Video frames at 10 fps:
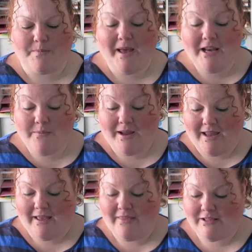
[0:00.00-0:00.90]
But
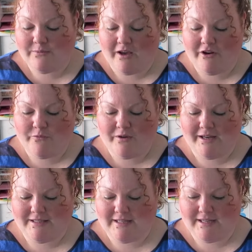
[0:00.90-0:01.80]
anyway, that's kind of what
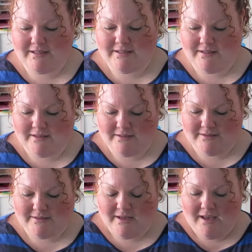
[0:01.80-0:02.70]
I did,
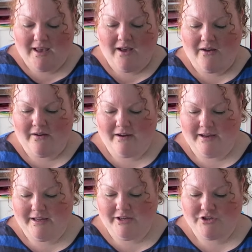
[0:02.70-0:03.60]
and
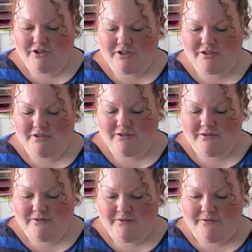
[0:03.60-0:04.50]
I just,
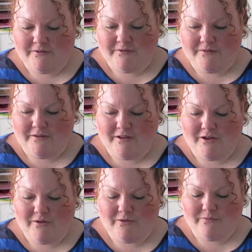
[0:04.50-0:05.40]
you
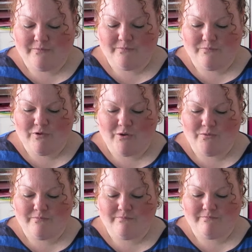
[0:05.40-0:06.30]
know,
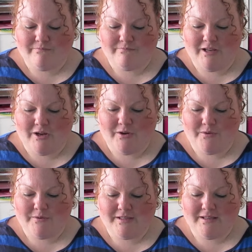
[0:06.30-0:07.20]
wrote
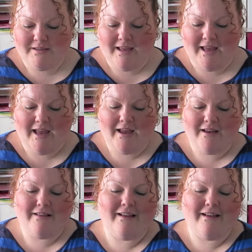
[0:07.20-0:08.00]
loads in there, and